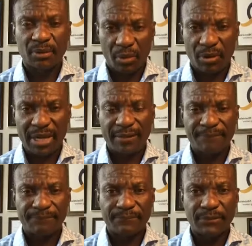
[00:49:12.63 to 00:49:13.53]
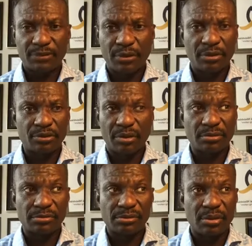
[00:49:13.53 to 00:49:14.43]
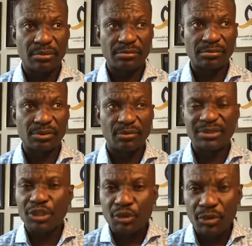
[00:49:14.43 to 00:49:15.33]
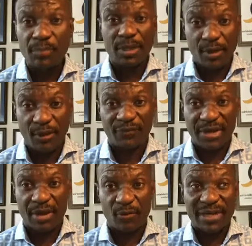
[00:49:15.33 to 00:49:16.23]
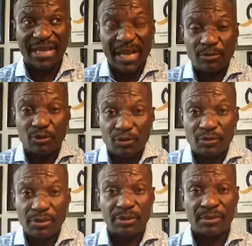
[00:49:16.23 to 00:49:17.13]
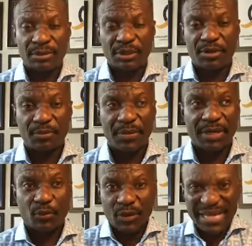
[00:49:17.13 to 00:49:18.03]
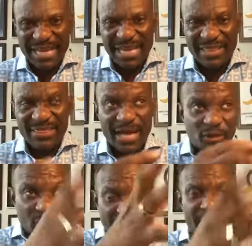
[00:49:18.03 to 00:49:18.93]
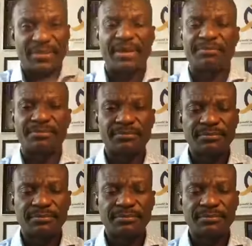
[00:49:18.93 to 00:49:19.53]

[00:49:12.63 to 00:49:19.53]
All right. Don't tune me off now when it comes to, you know, money. We need that to help them.